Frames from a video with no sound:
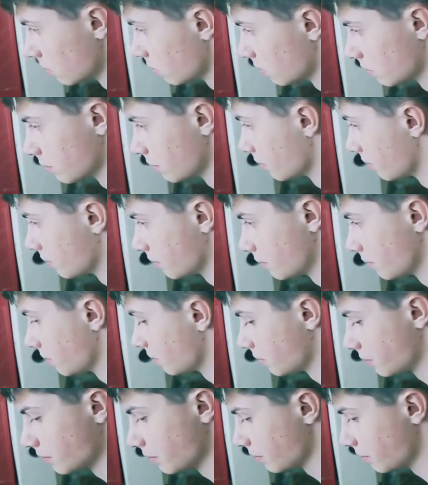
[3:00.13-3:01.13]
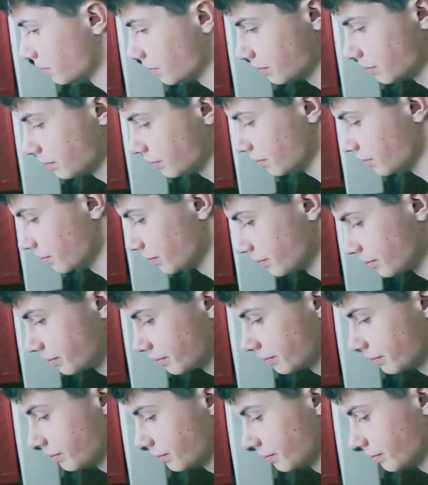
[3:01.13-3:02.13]
bands you've never heard of and refuses
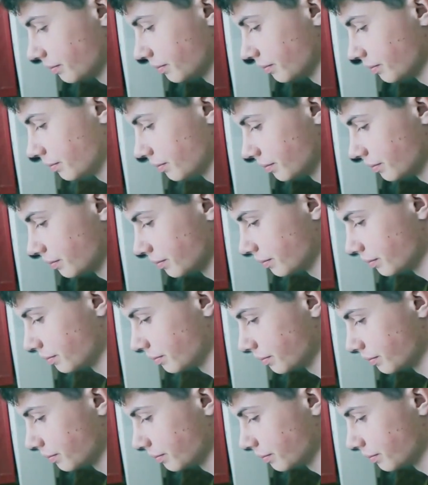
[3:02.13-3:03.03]
to get a real job.